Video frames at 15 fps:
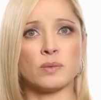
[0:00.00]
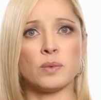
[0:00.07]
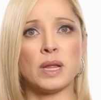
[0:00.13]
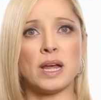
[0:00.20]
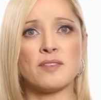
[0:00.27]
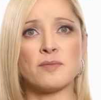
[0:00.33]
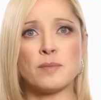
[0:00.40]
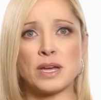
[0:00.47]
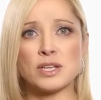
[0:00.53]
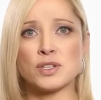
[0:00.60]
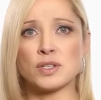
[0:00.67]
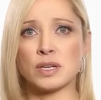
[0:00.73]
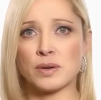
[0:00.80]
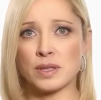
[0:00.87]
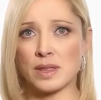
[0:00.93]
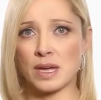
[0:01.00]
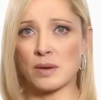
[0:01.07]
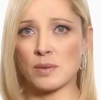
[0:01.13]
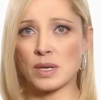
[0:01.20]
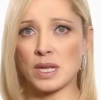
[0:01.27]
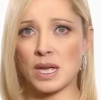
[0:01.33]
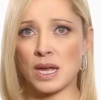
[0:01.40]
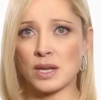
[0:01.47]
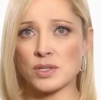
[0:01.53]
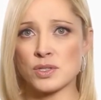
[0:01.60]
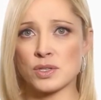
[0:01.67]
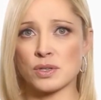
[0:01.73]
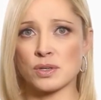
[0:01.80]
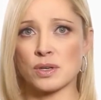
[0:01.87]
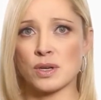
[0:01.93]
will have medullary thyroid
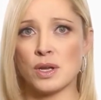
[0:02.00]
cancer,